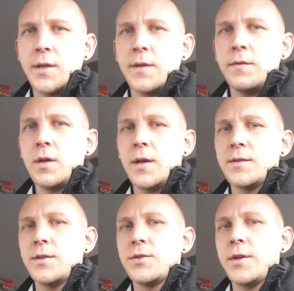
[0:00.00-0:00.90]
to give you
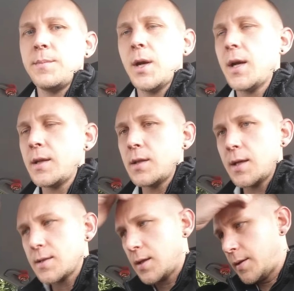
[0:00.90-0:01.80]
guys a dream I had
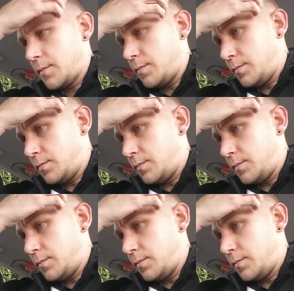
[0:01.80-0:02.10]
last night.